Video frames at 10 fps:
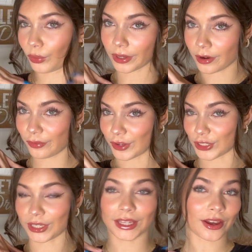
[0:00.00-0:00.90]
are
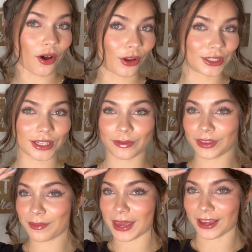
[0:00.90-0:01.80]
officially all done with
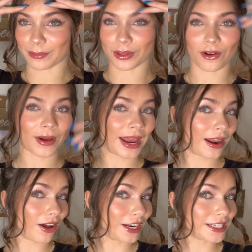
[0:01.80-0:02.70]
the makeup though, and
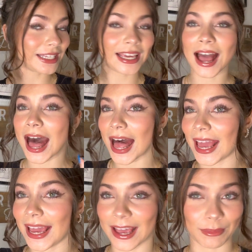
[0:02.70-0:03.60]
honestly,
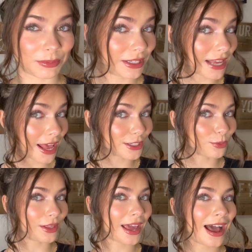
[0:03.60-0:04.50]
I am obsessed
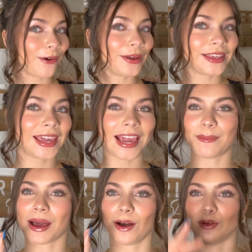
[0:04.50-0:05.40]
with how it came
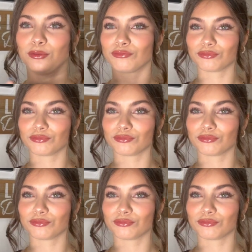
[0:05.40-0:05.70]
out.